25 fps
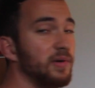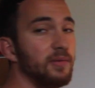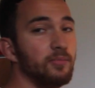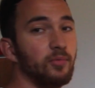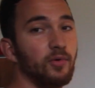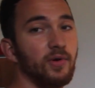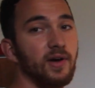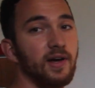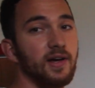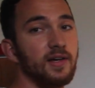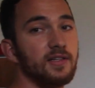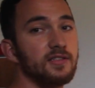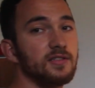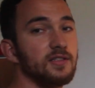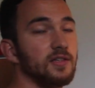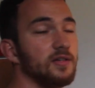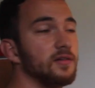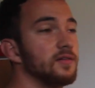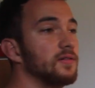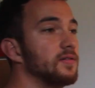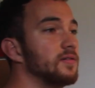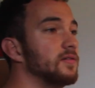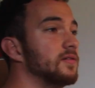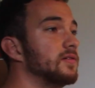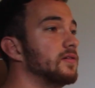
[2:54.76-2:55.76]
people ask
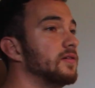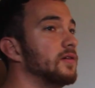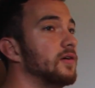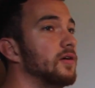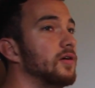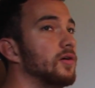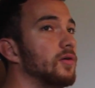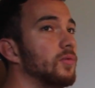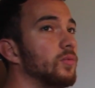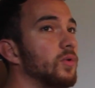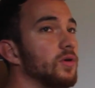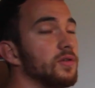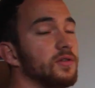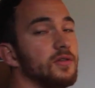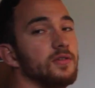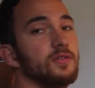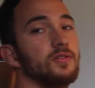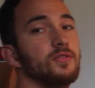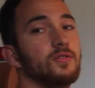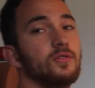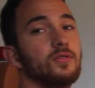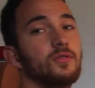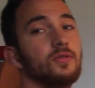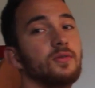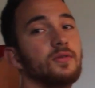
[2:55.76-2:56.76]
what to
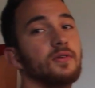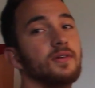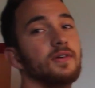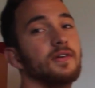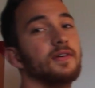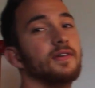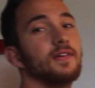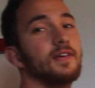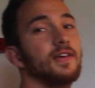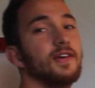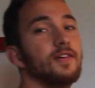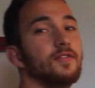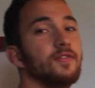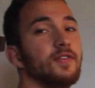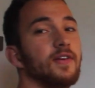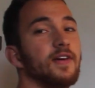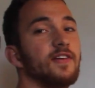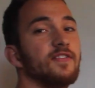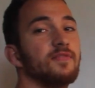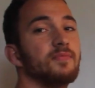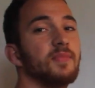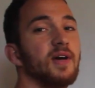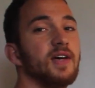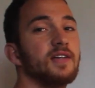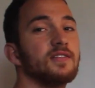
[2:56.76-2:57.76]
do if you
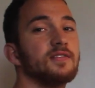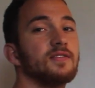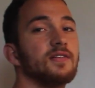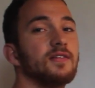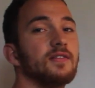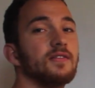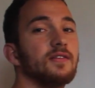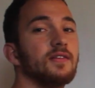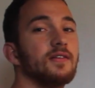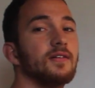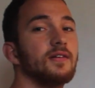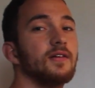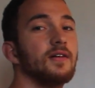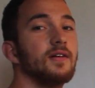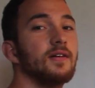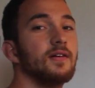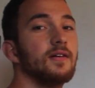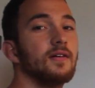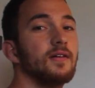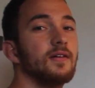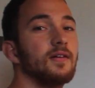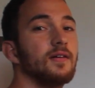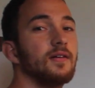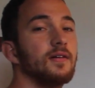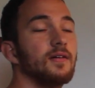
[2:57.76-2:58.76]
have mastered
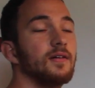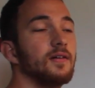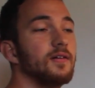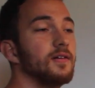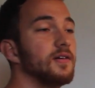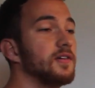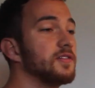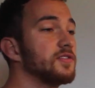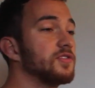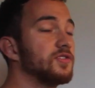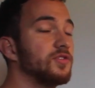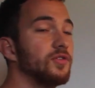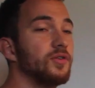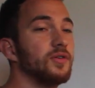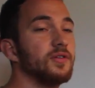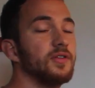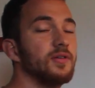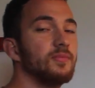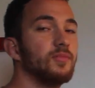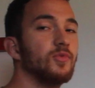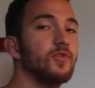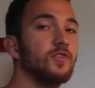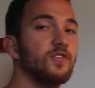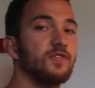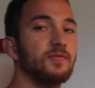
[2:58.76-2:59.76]
a
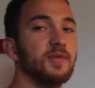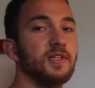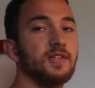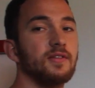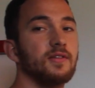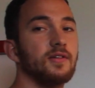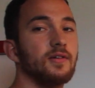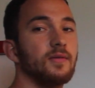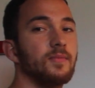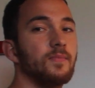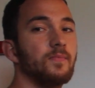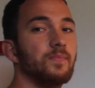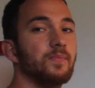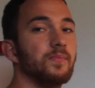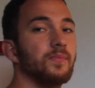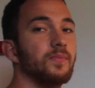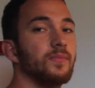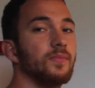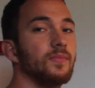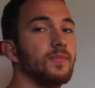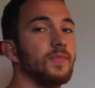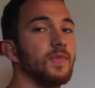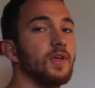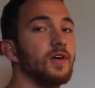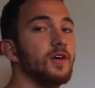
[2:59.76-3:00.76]
certain movement.
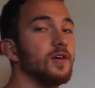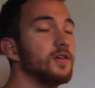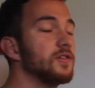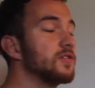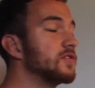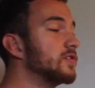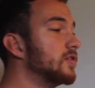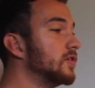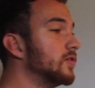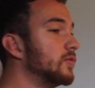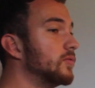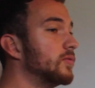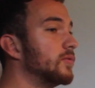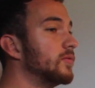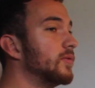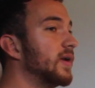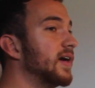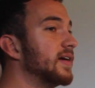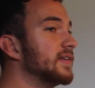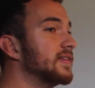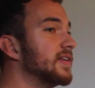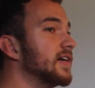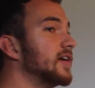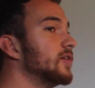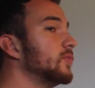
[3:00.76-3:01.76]
So
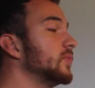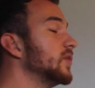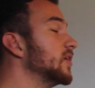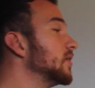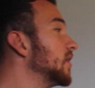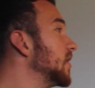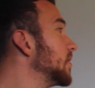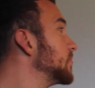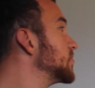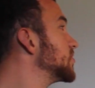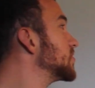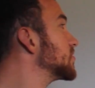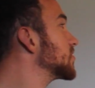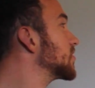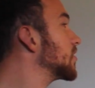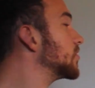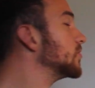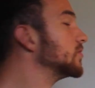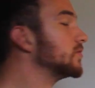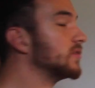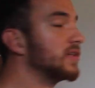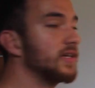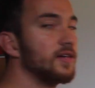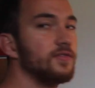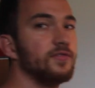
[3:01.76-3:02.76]
right now I'm just
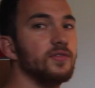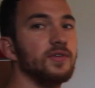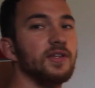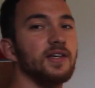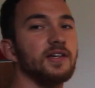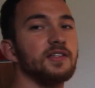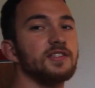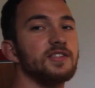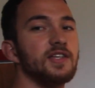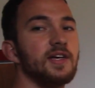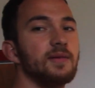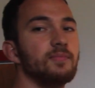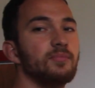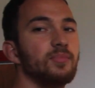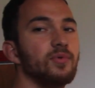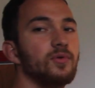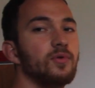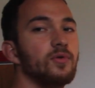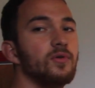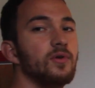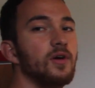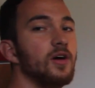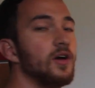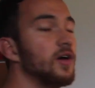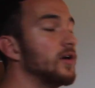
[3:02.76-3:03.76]
going to give you an
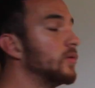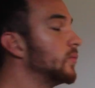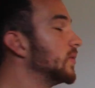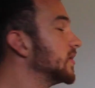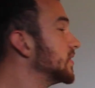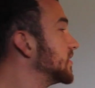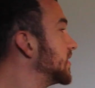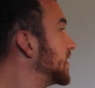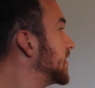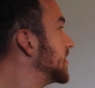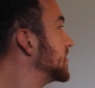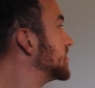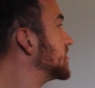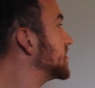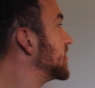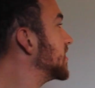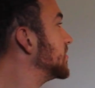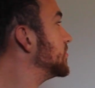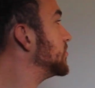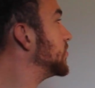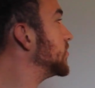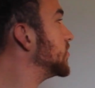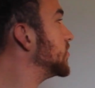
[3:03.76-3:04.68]
example with the handstand